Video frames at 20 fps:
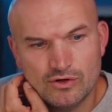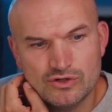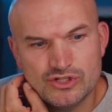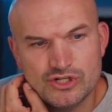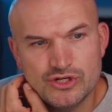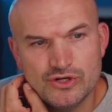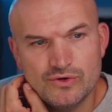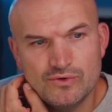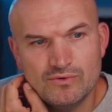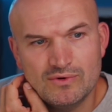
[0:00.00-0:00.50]

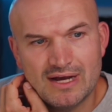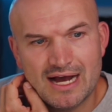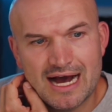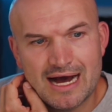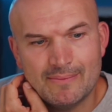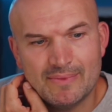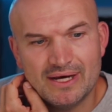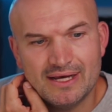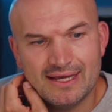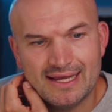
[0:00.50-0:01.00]
2
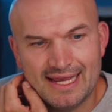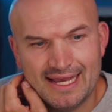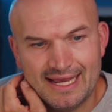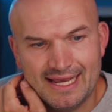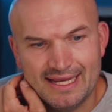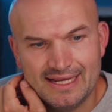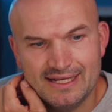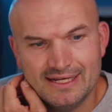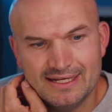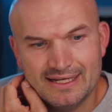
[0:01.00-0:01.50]
comma
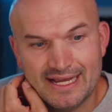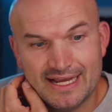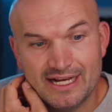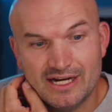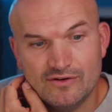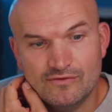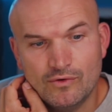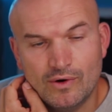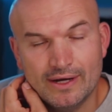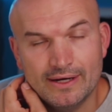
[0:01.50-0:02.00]
a
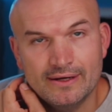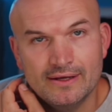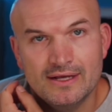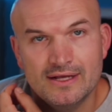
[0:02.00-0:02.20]
negative 1.